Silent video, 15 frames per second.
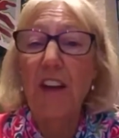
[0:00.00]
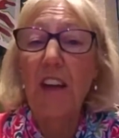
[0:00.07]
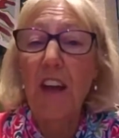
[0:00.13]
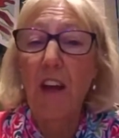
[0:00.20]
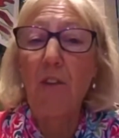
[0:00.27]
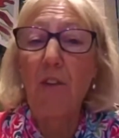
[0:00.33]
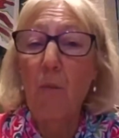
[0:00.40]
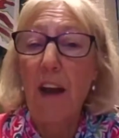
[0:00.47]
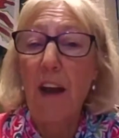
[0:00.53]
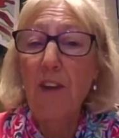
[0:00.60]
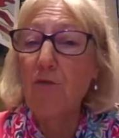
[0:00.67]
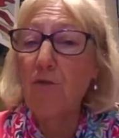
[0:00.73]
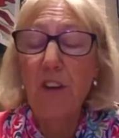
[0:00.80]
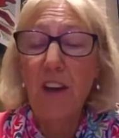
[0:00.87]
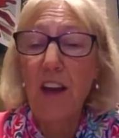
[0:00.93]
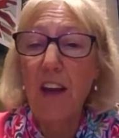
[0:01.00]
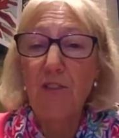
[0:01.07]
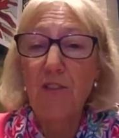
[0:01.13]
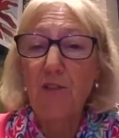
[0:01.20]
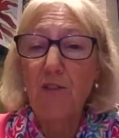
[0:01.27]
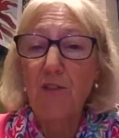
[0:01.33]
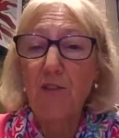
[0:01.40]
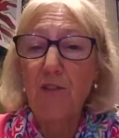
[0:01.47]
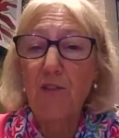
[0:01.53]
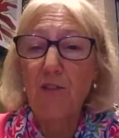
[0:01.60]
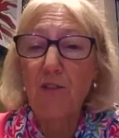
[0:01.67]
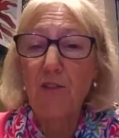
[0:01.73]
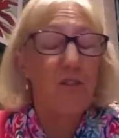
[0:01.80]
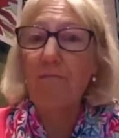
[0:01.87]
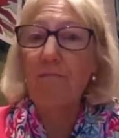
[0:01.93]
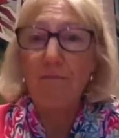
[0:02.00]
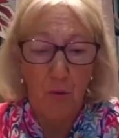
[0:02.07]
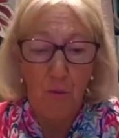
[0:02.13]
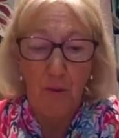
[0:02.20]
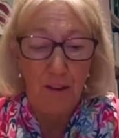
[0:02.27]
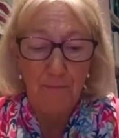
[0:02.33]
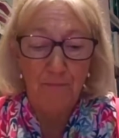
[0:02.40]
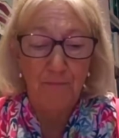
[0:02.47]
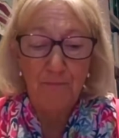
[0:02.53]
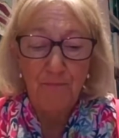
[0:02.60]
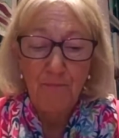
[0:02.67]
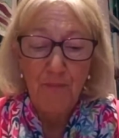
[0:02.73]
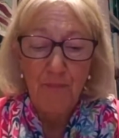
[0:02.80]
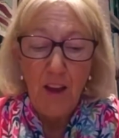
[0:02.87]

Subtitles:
If there's any other way you can get to parents, do it.